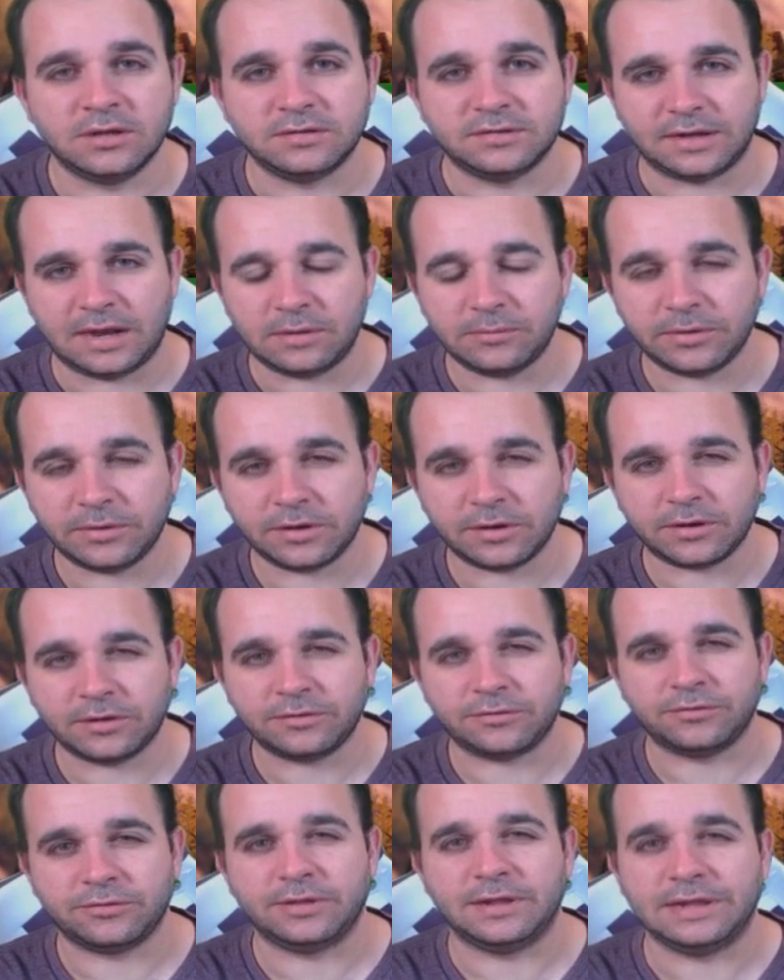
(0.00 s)
Today we're going to go
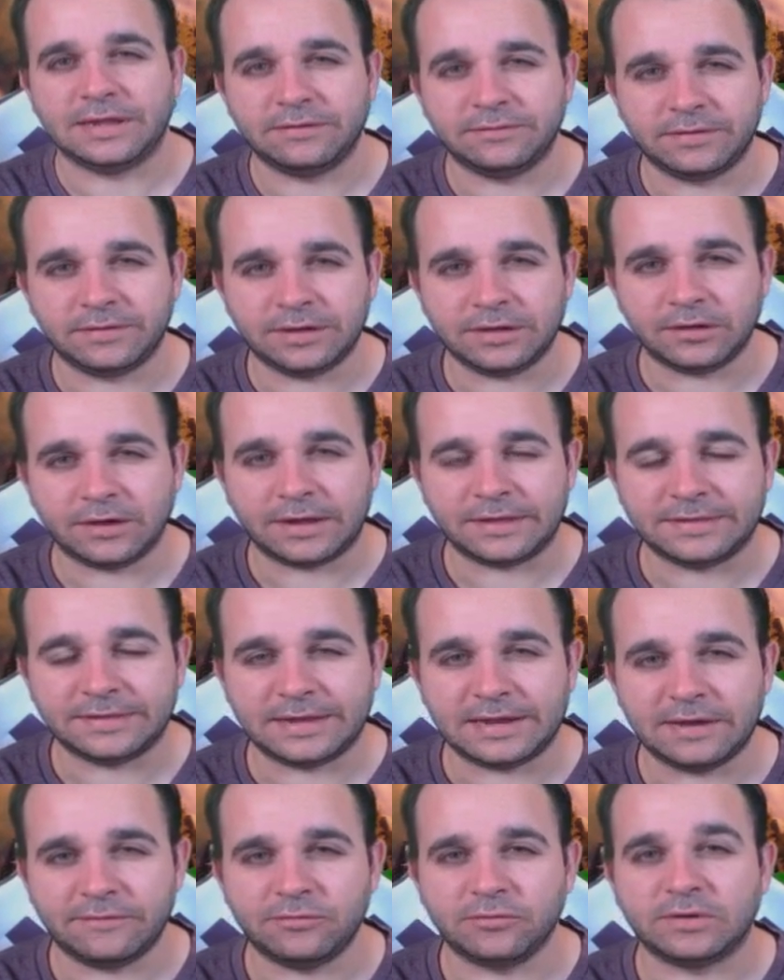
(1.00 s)
through the leveling guide that
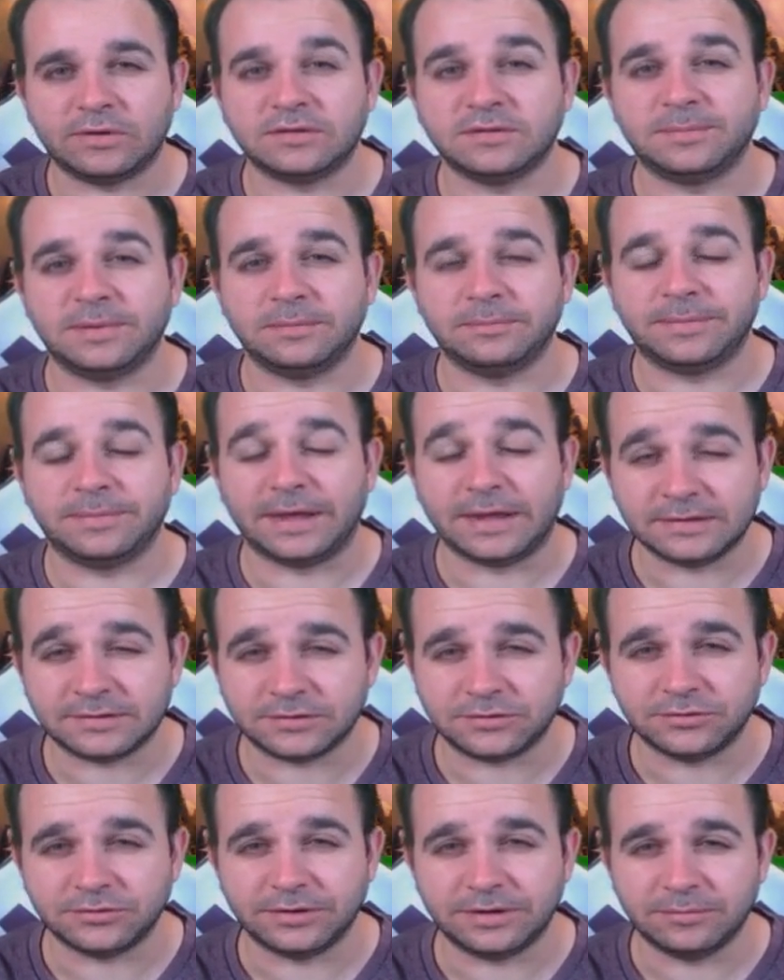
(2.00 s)
everyone's been
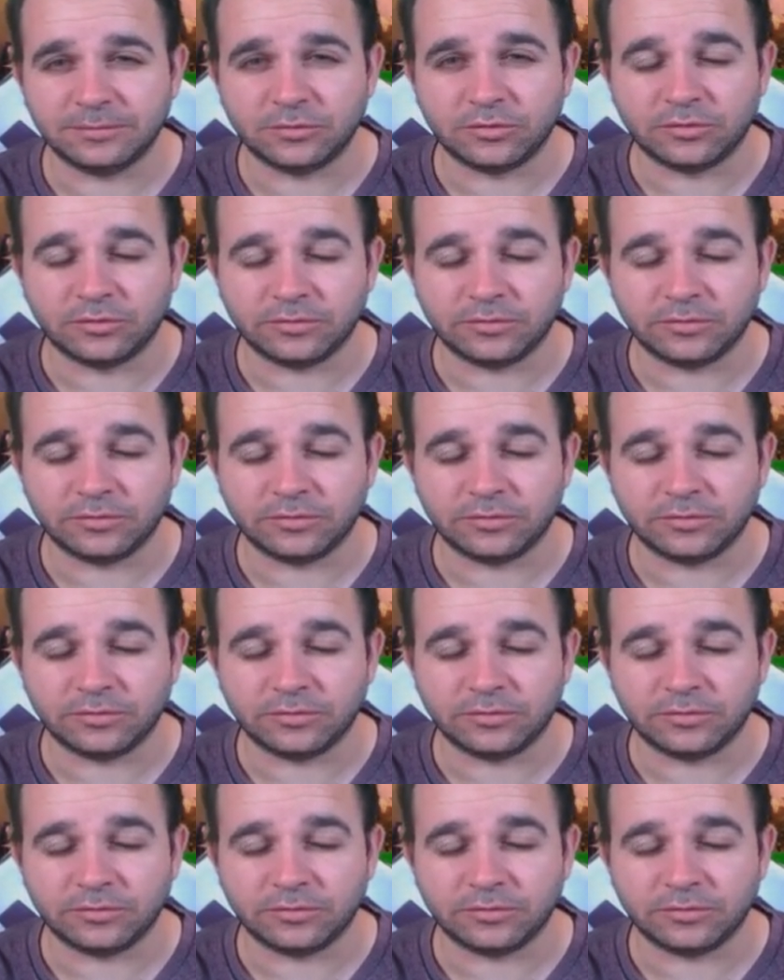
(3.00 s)
pestering